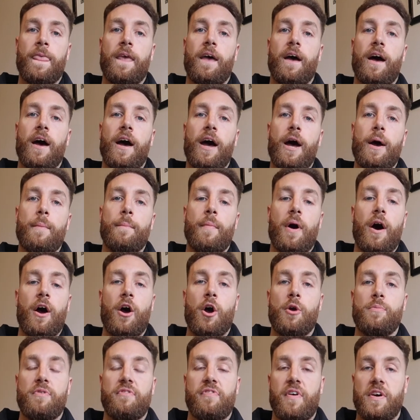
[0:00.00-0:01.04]
I
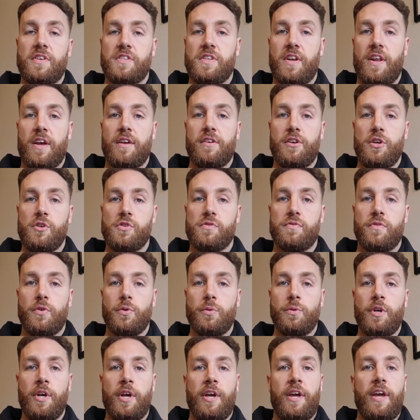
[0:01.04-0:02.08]
hope you found today
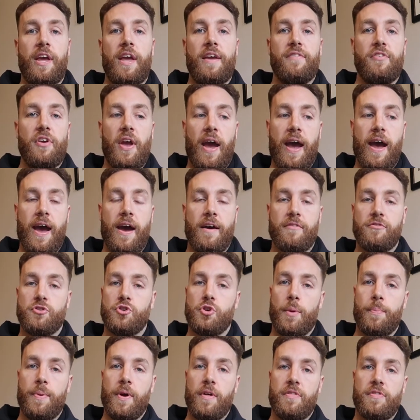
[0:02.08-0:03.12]
useful. If you have,
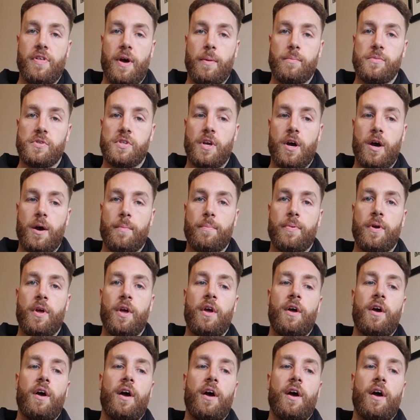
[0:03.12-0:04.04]
drop it a thumbs up.